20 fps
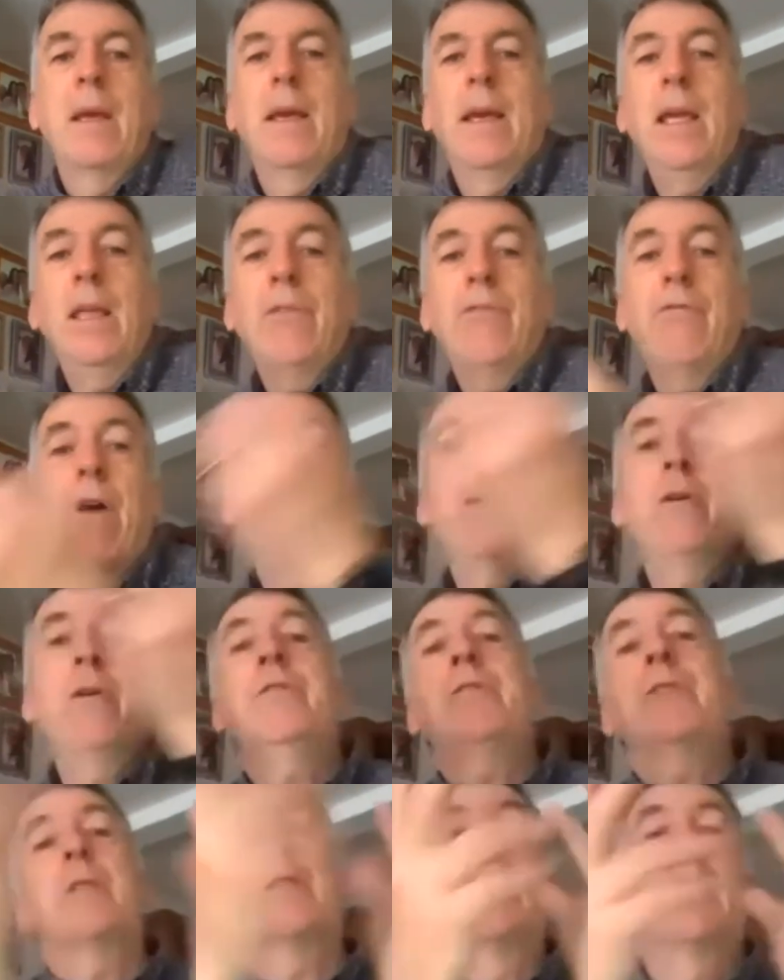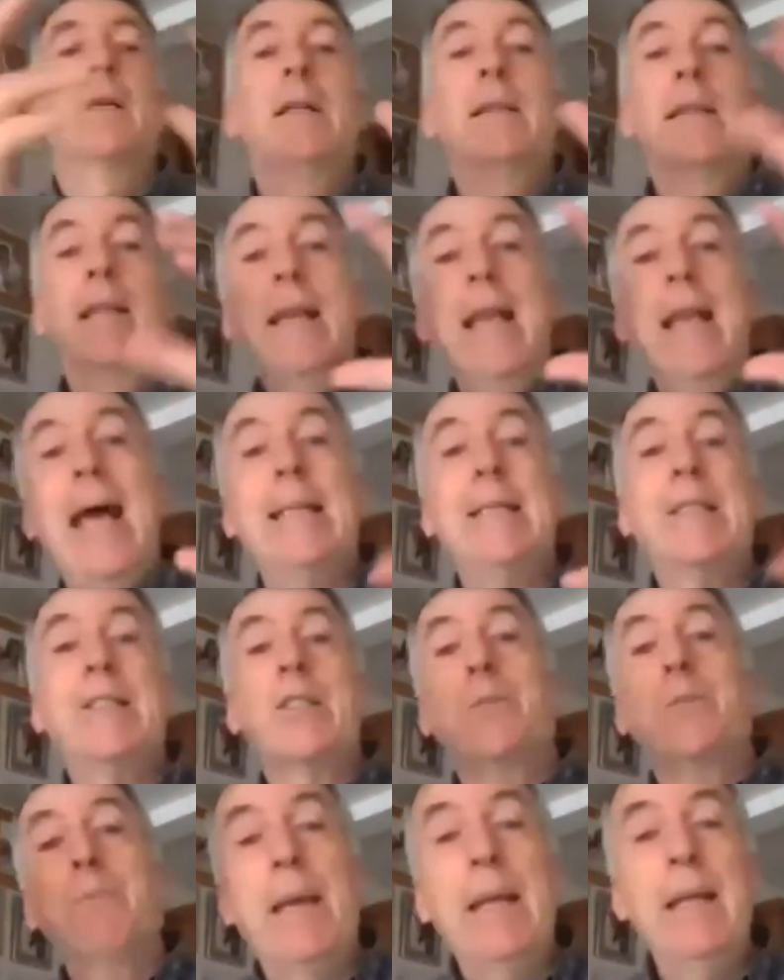He throws, the net
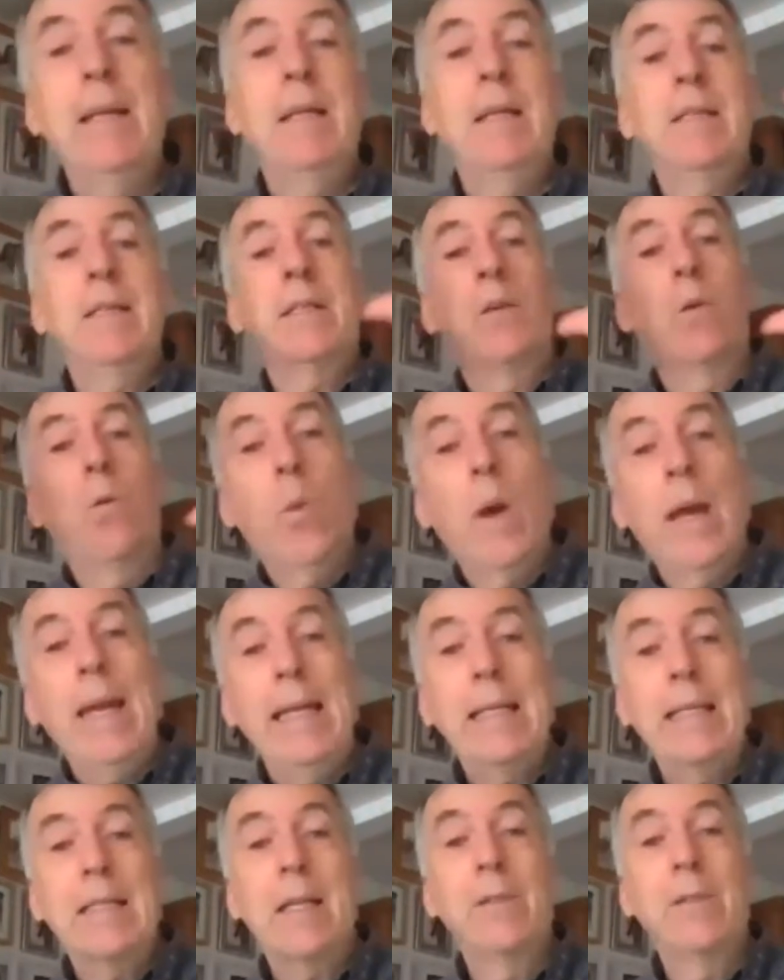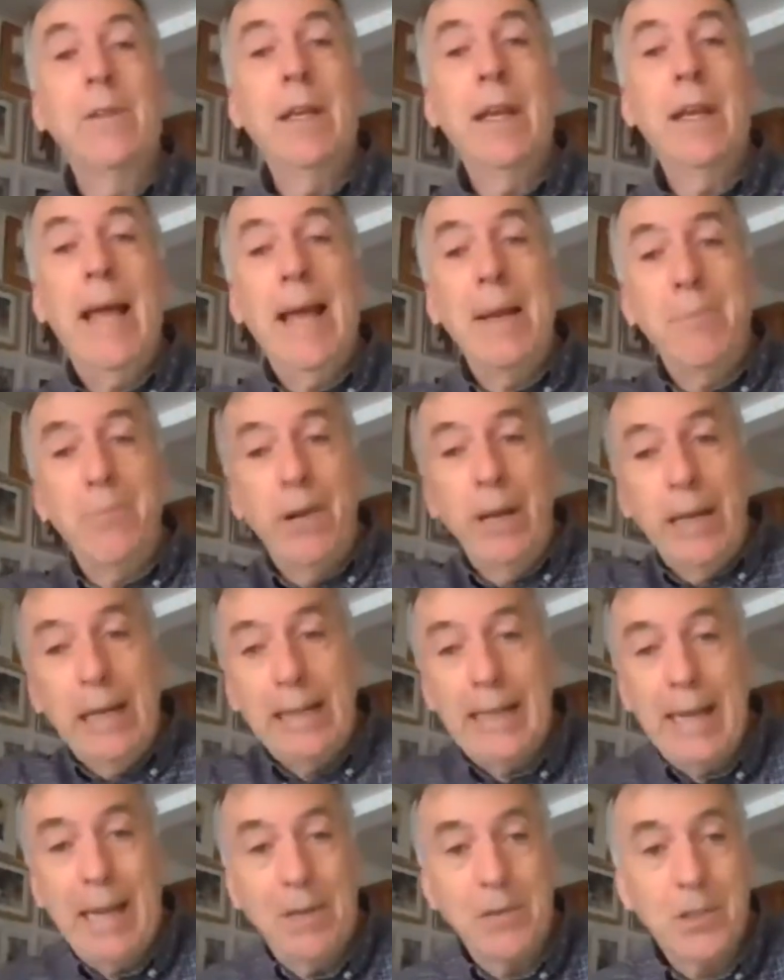spins, the weights on the net bring
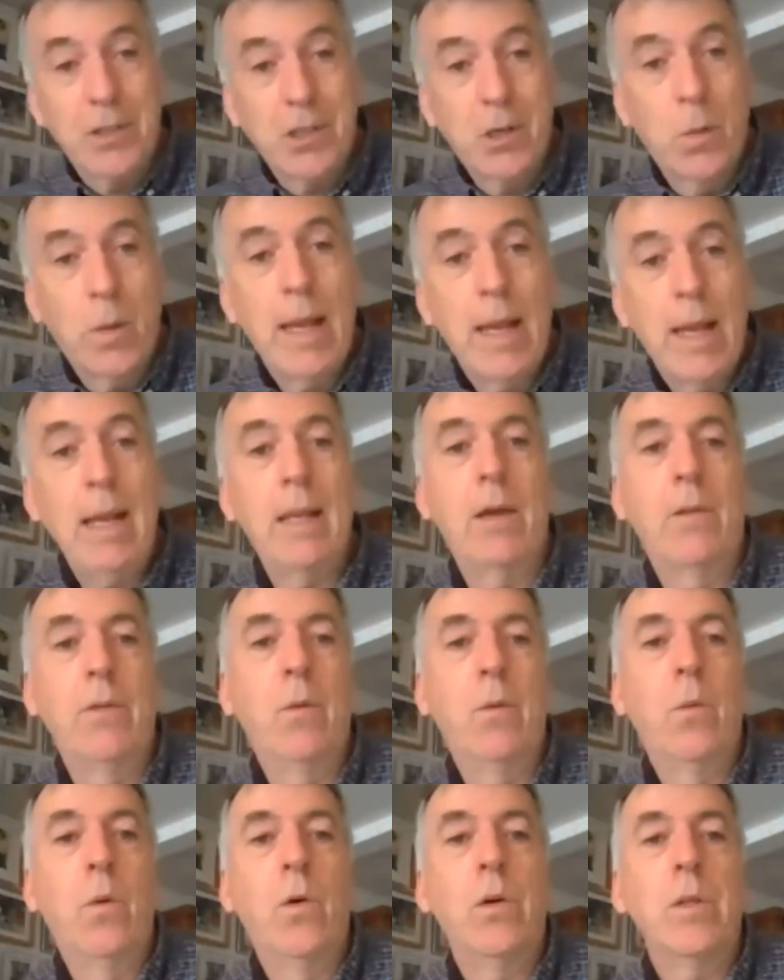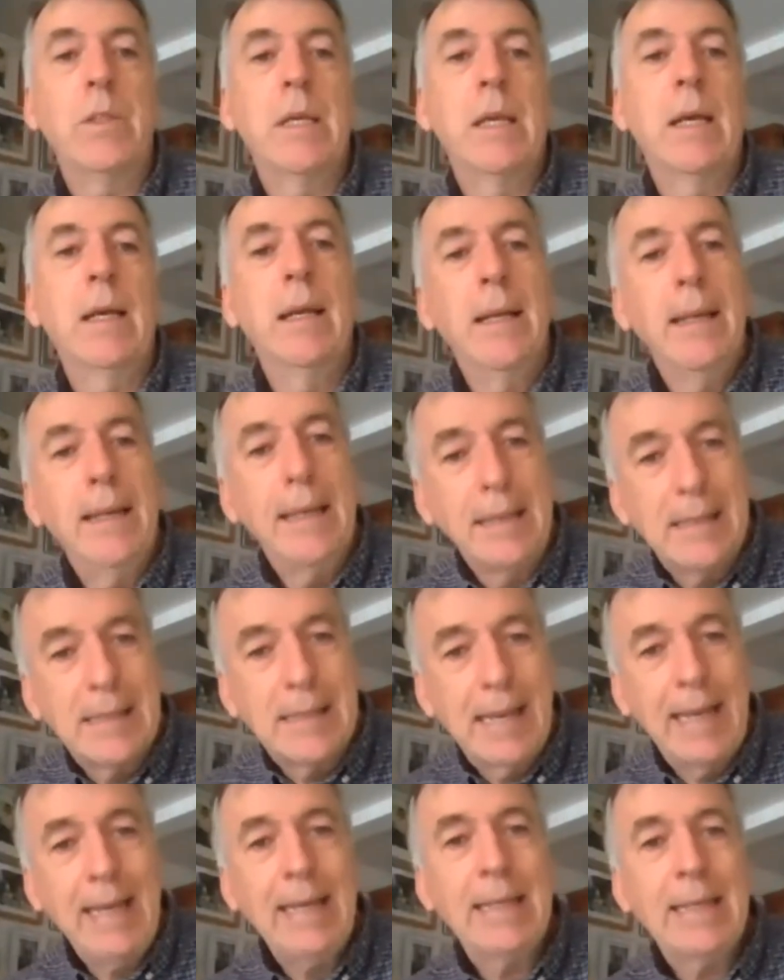it down squarely on the water. It
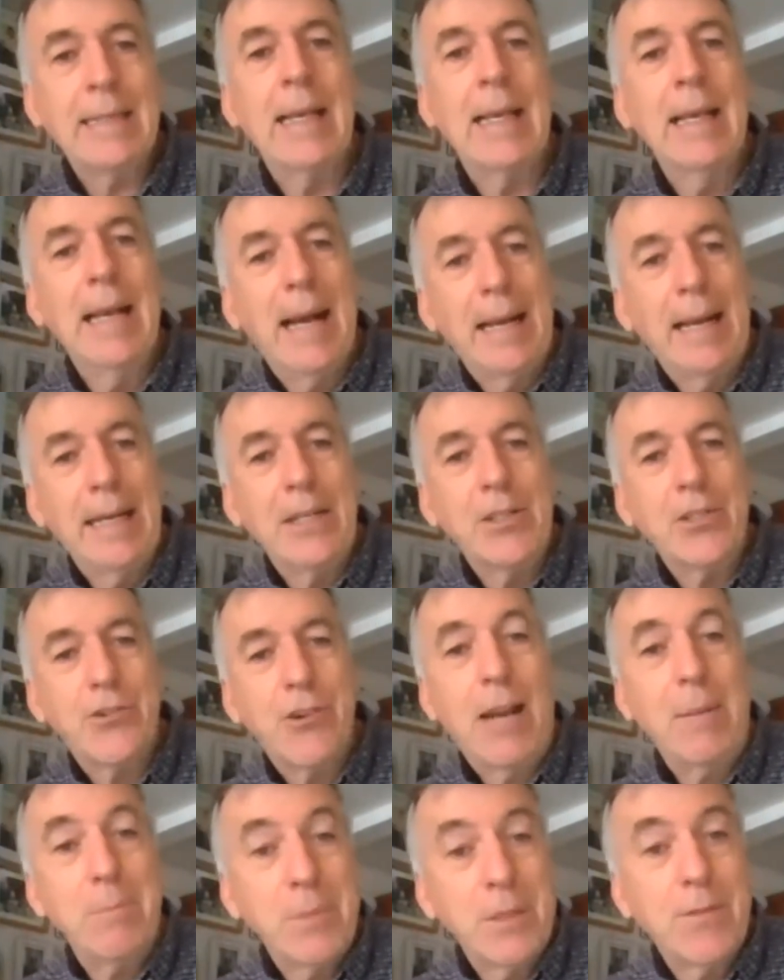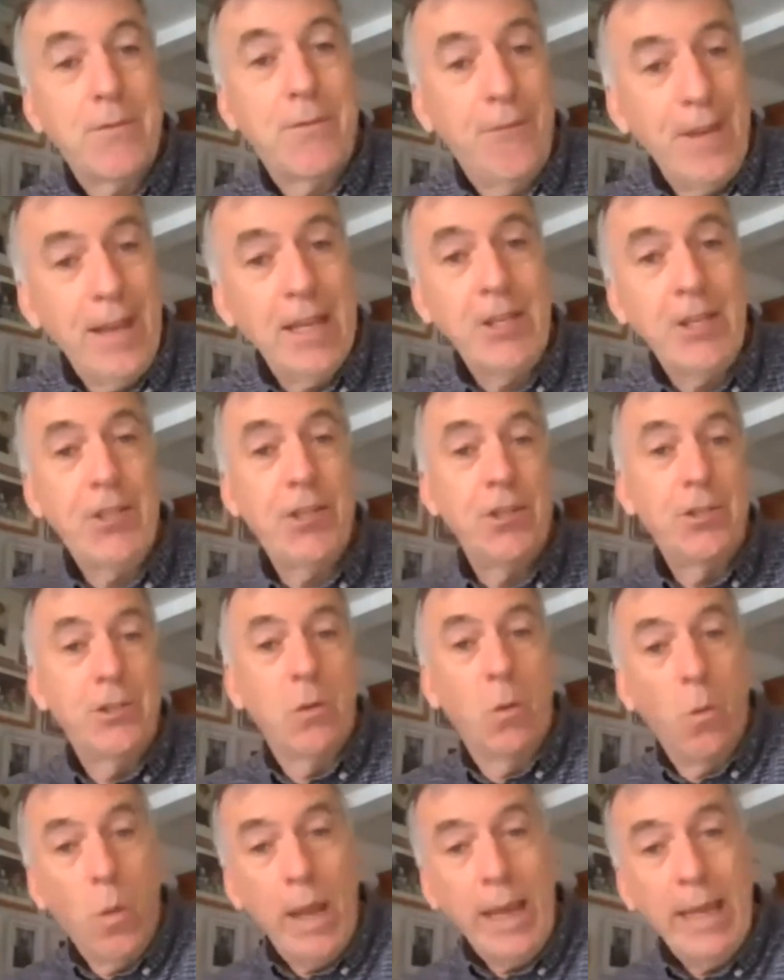sinks and it traps fish as
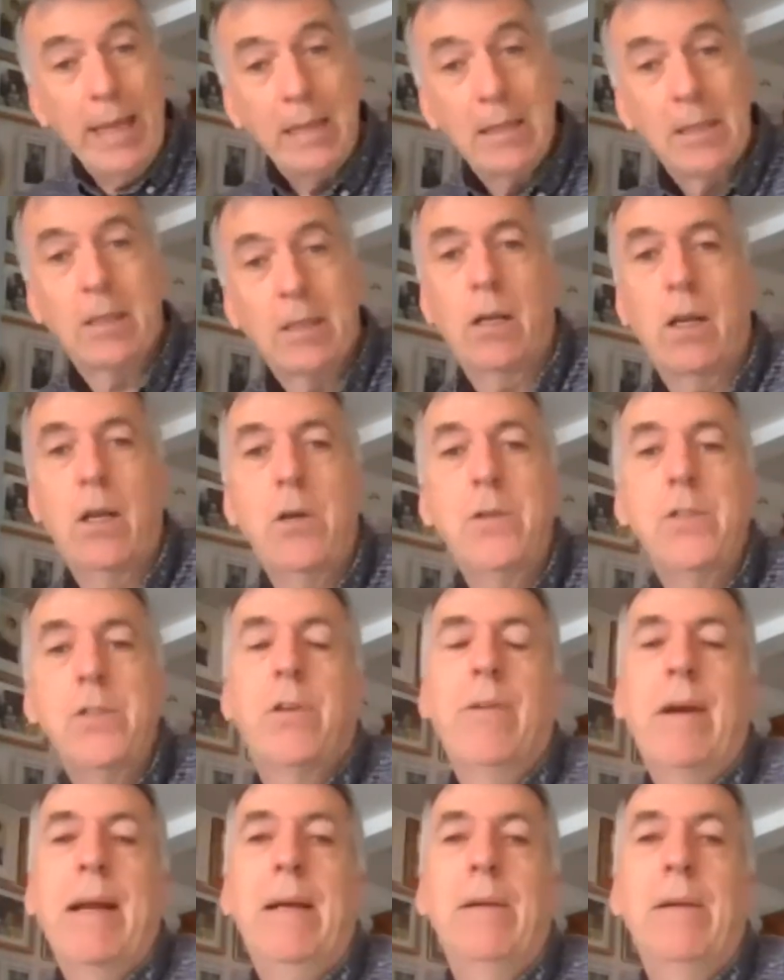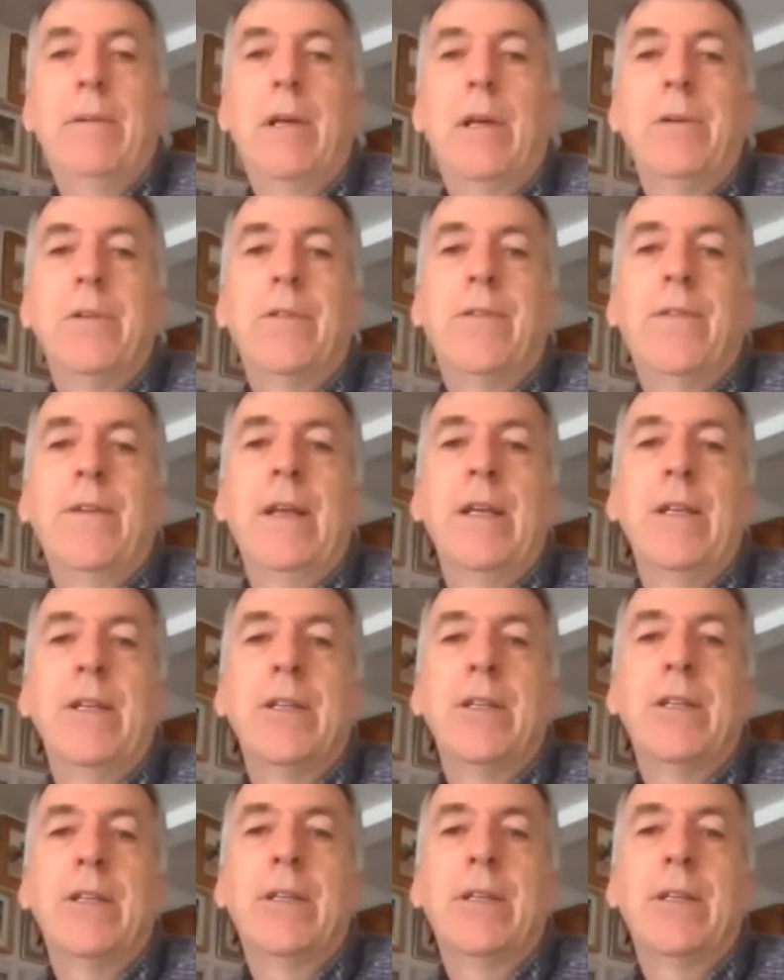the weights close around those fish.